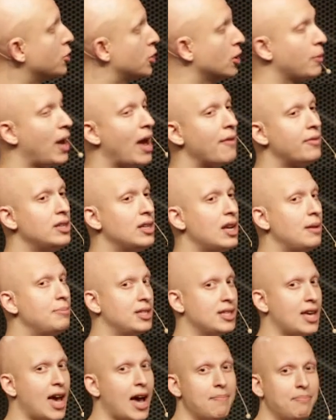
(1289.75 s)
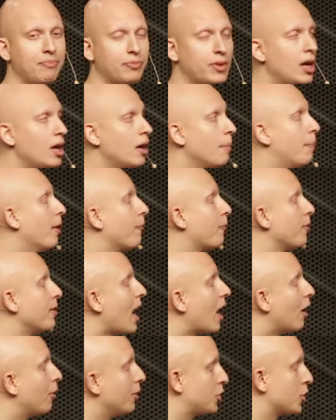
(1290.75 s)
Fusion. We haven't named it yet, but for
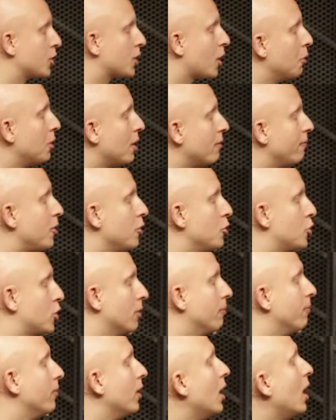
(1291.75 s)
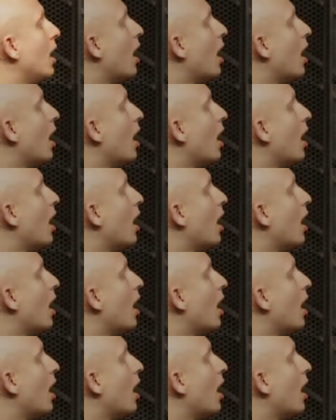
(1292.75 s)
now it's just codename Fusion.